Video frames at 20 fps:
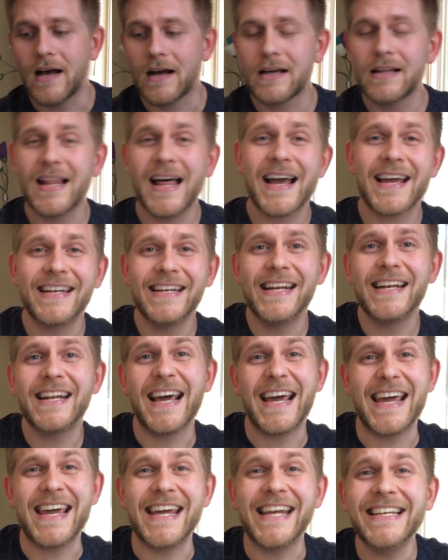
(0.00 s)
Clocking in
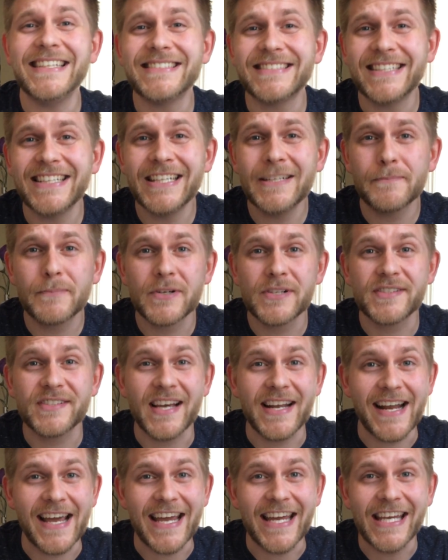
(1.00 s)
at 18%
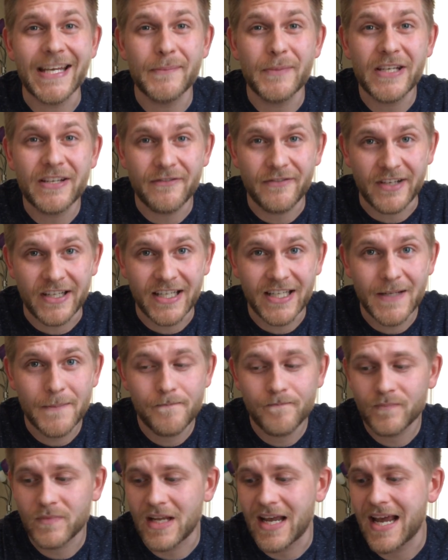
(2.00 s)
ABV.
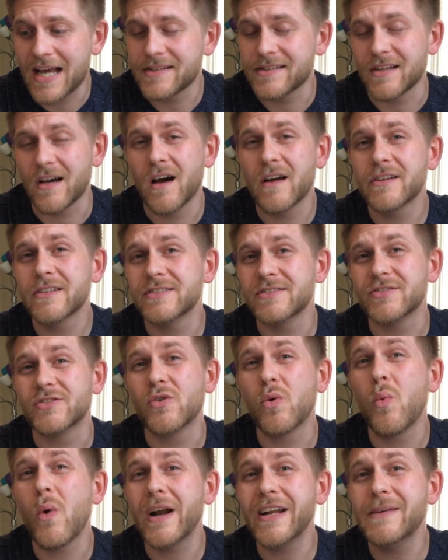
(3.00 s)
It has a
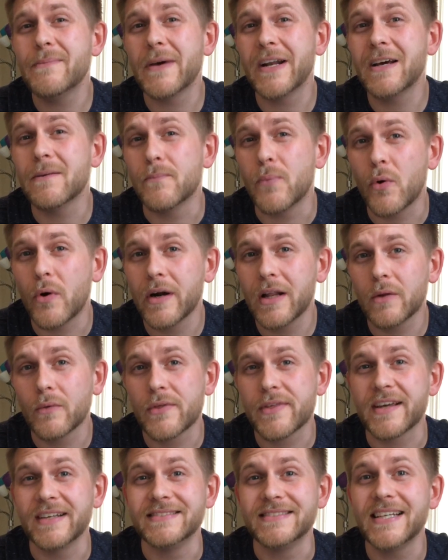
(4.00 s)
120-minute boil
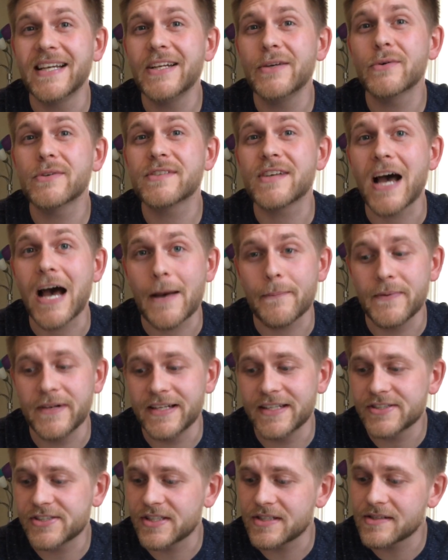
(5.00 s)
with continuous hop
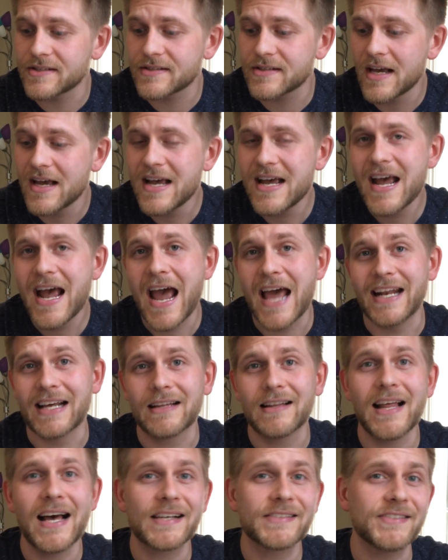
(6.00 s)
additions, and it
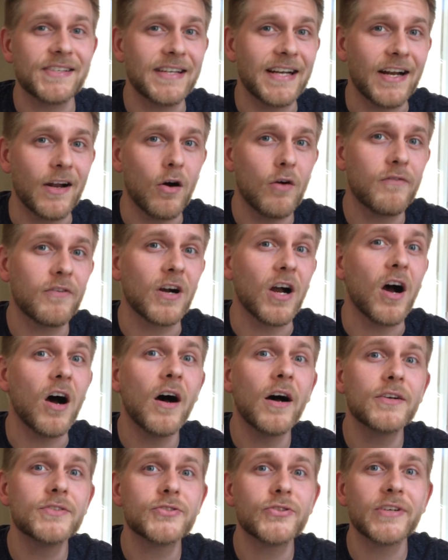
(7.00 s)
clocks in at over
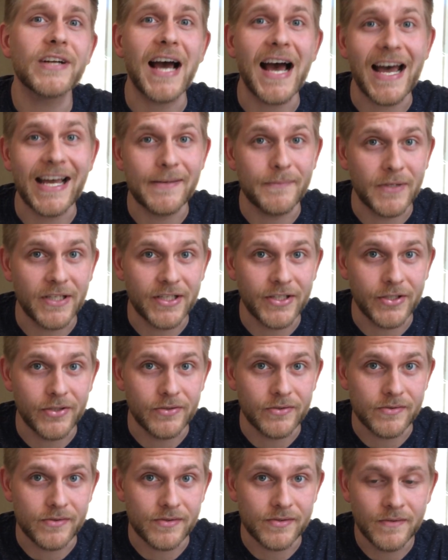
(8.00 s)
100
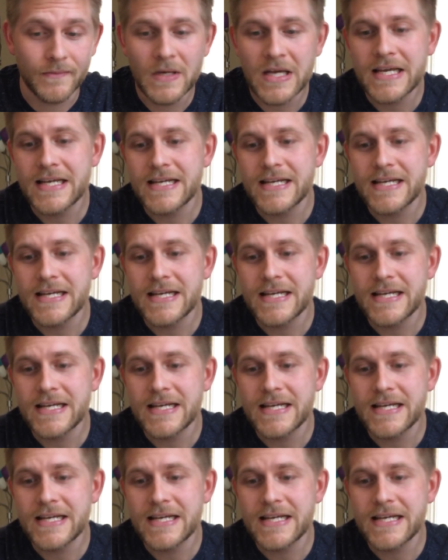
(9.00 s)
IBUs.